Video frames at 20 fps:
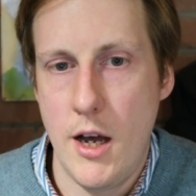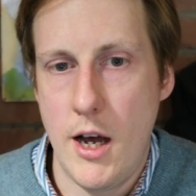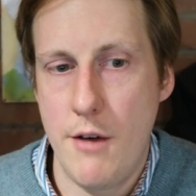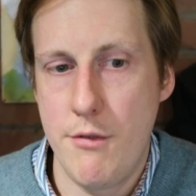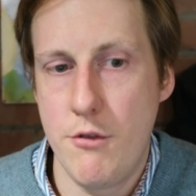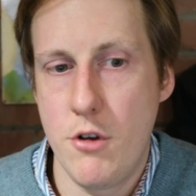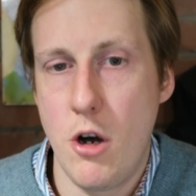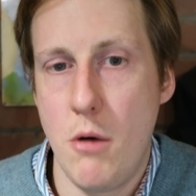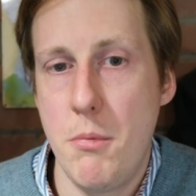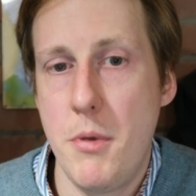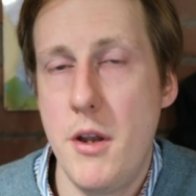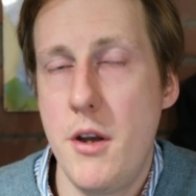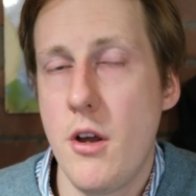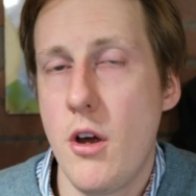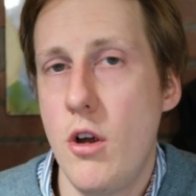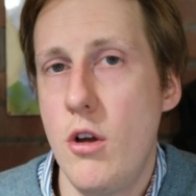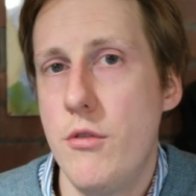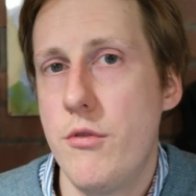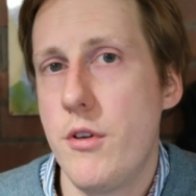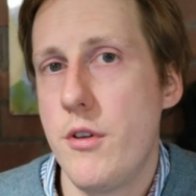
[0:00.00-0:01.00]
I've copied
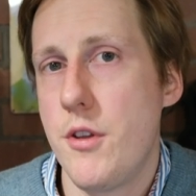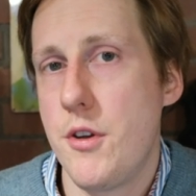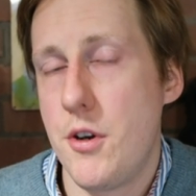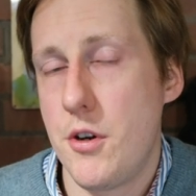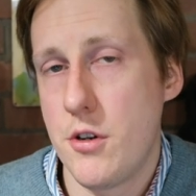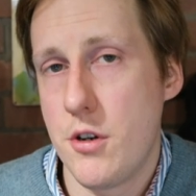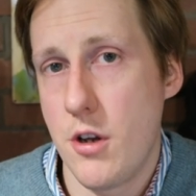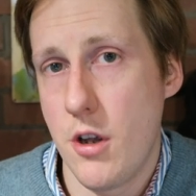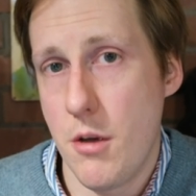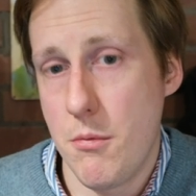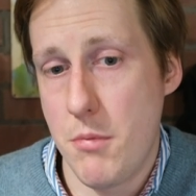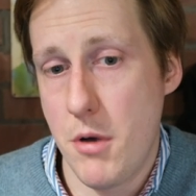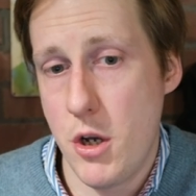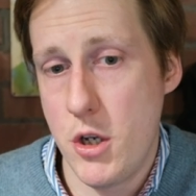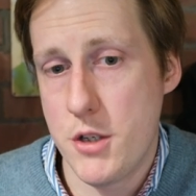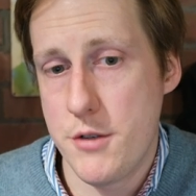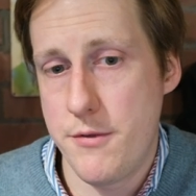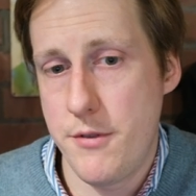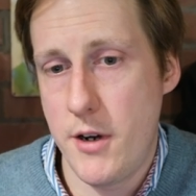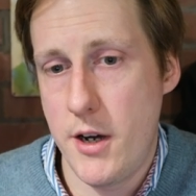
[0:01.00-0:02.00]
over the Docker
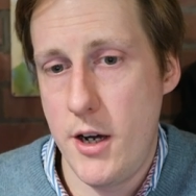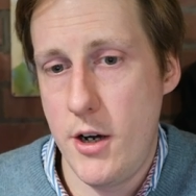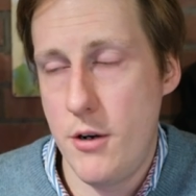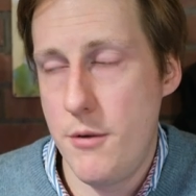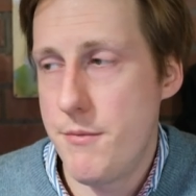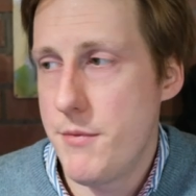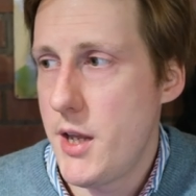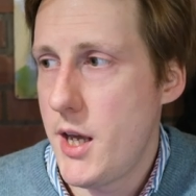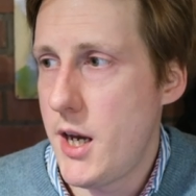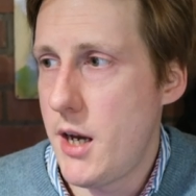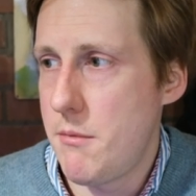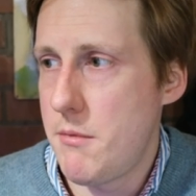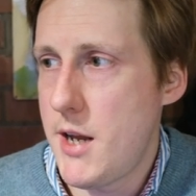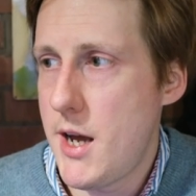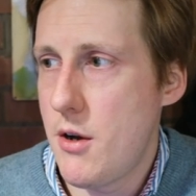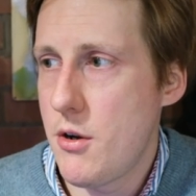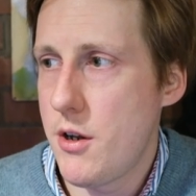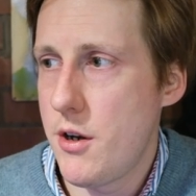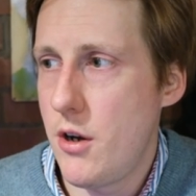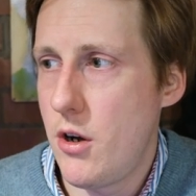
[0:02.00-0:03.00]
Compose file, and I'm
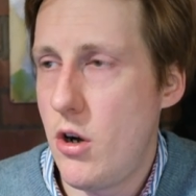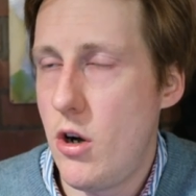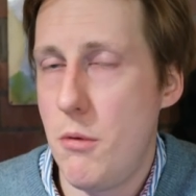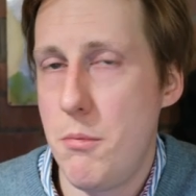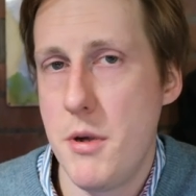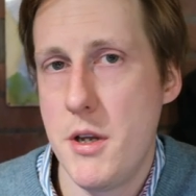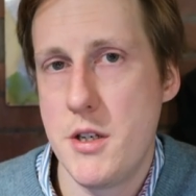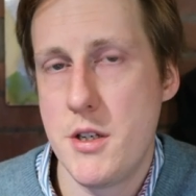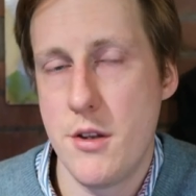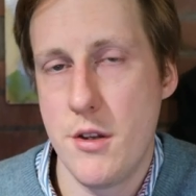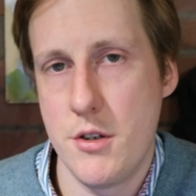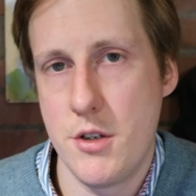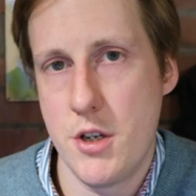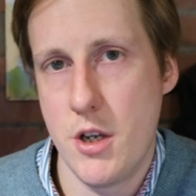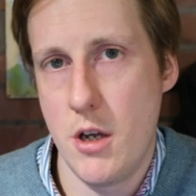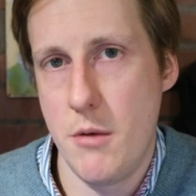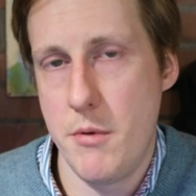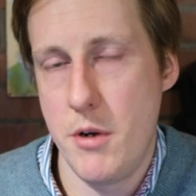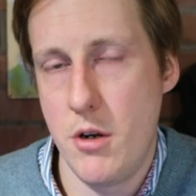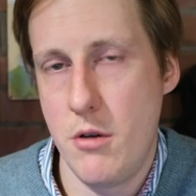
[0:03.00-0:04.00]
now going to hop into the
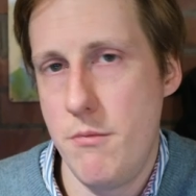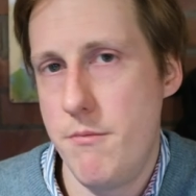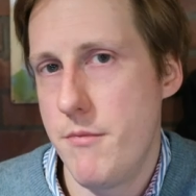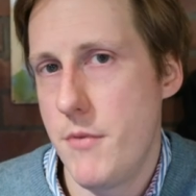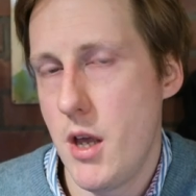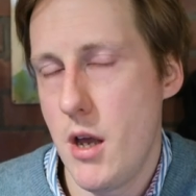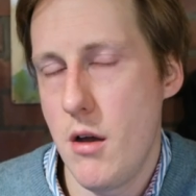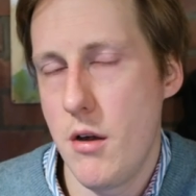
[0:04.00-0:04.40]
terminal.